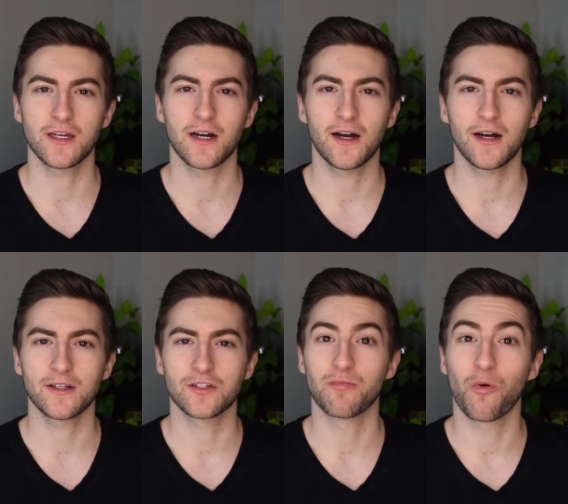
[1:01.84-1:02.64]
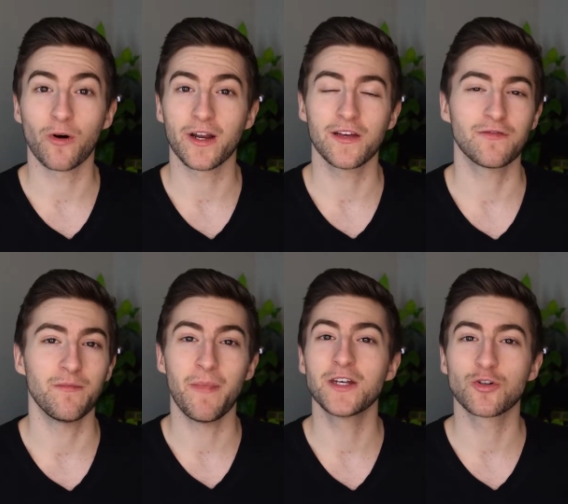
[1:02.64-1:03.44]
uh, supportive
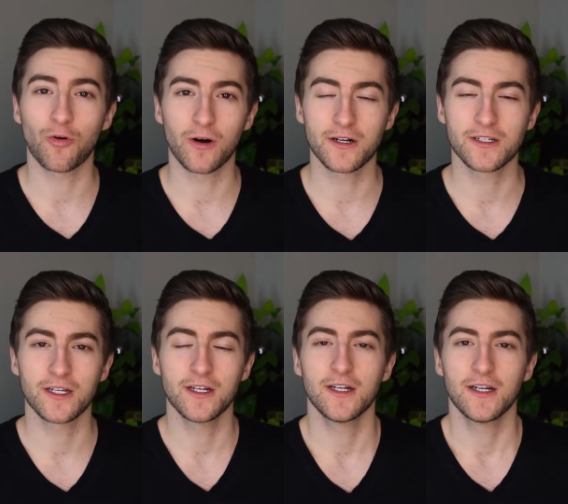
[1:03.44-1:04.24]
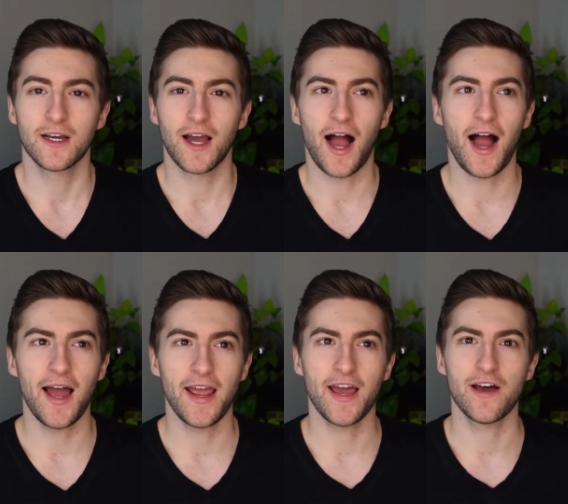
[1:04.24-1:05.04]
mentors,
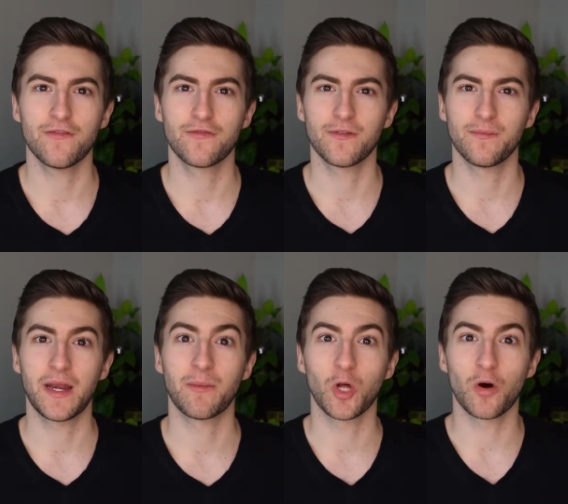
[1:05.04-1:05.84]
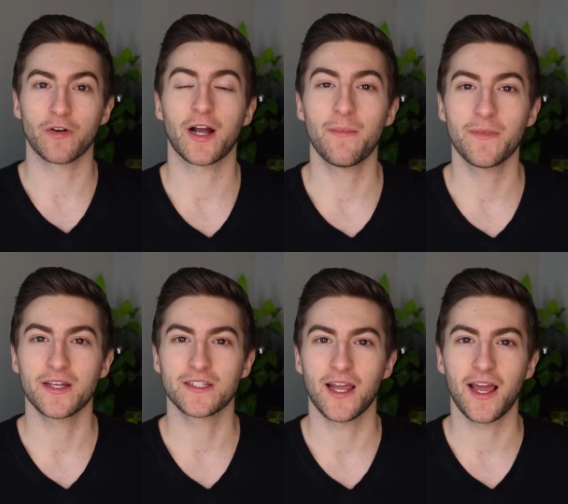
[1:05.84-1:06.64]
I have been able to overcome
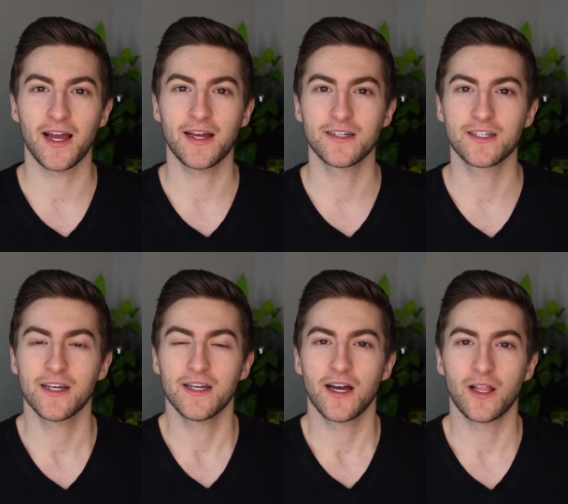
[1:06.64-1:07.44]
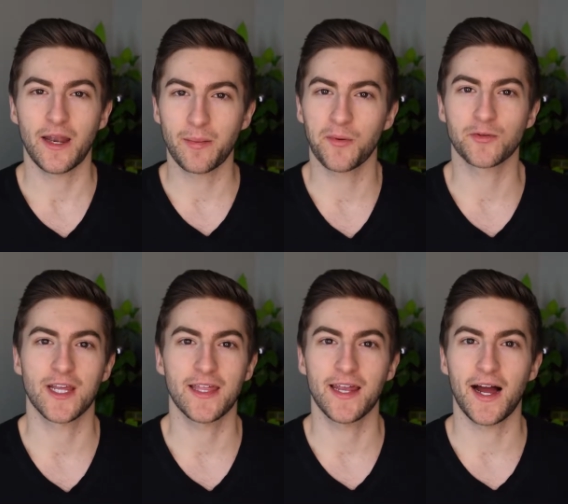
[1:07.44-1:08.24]
this and a lot of people
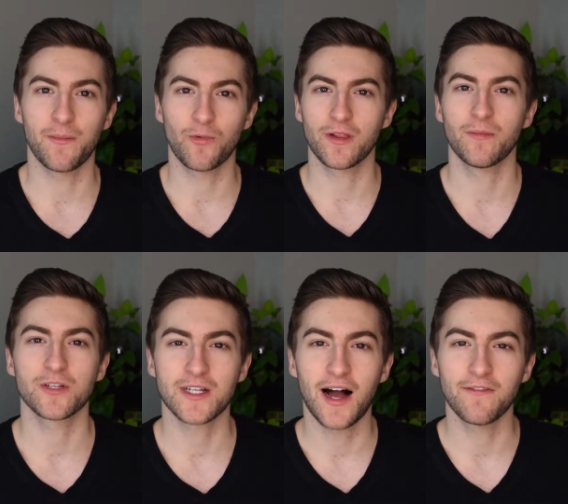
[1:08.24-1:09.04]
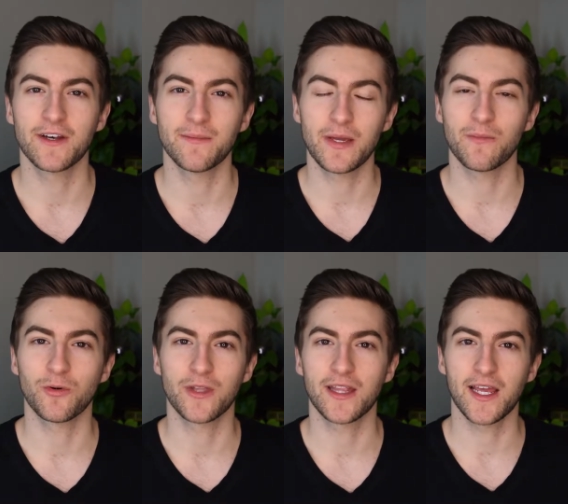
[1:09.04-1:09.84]
say that I'm one of the most confident
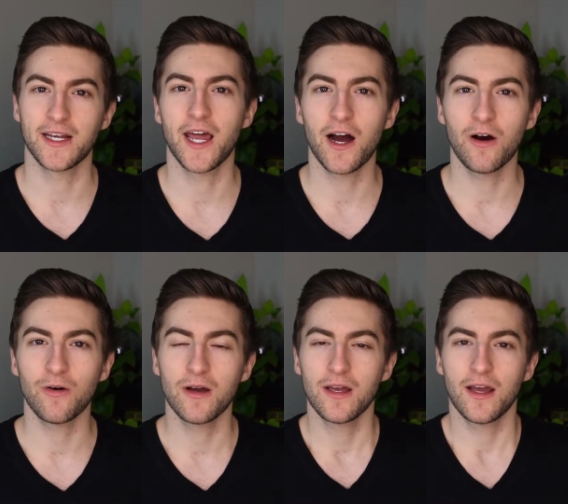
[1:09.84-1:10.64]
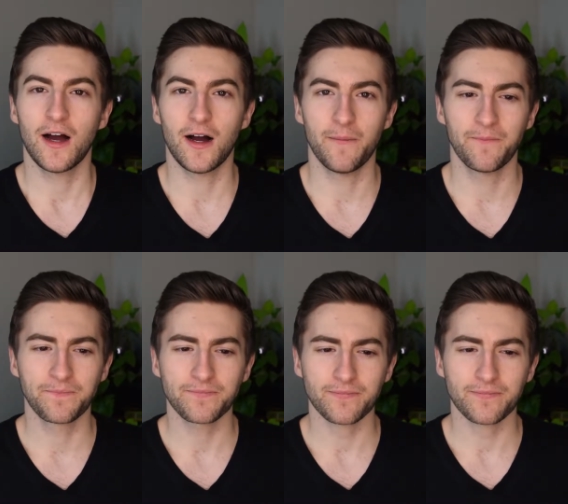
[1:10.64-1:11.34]
people that they know. Um,